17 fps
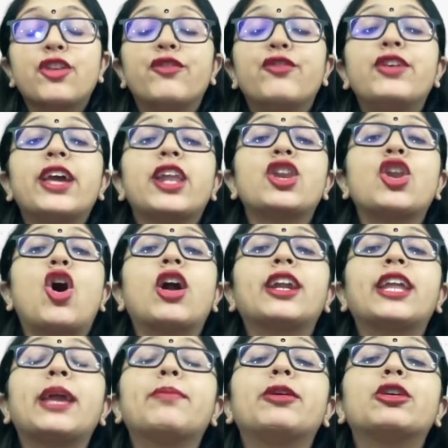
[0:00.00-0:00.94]
We are
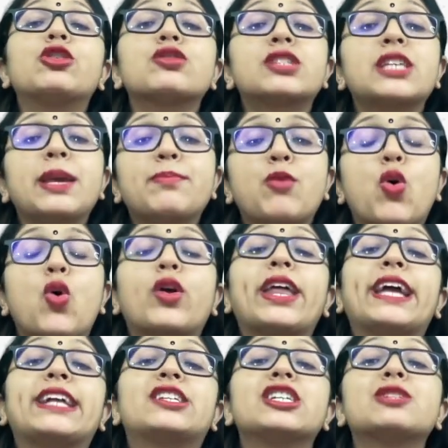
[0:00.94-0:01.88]
not able to see more
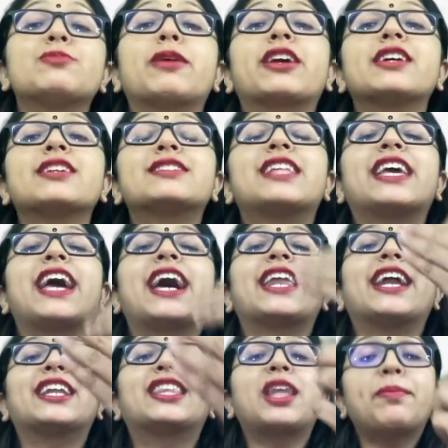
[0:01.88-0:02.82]
edges because they are
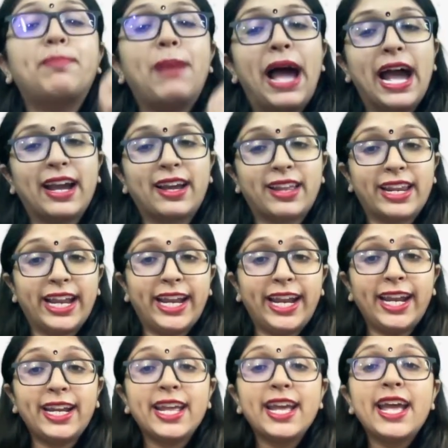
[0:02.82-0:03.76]
at the back,
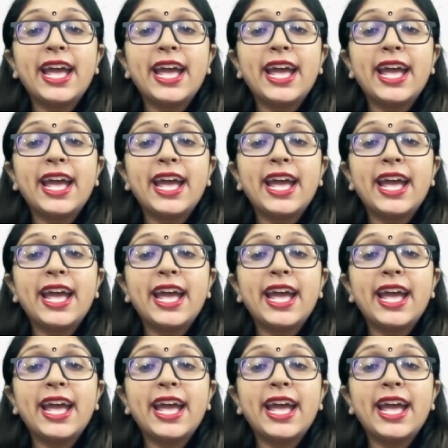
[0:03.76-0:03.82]
right?